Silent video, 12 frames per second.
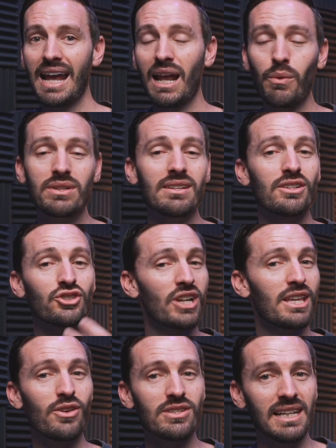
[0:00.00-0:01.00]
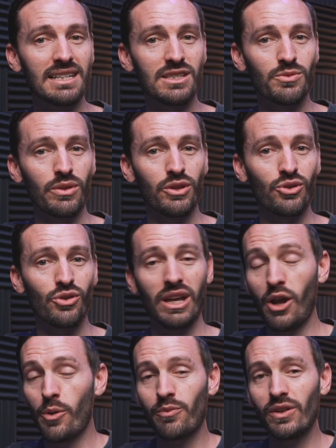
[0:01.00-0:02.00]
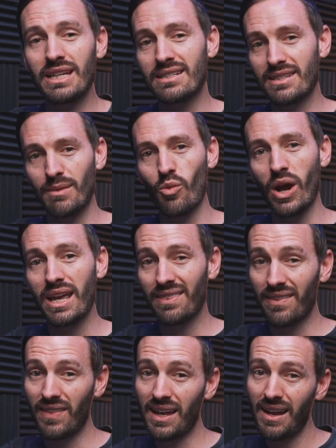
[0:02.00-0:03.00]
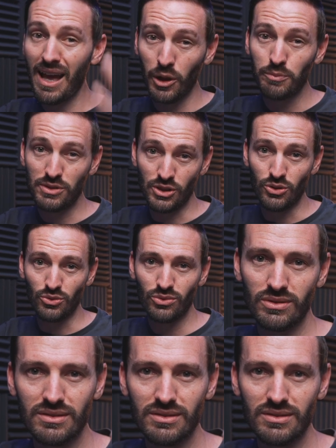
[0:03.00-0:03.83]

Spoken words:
and I wanted to share those lessons with you, and hopefully in some way that helps you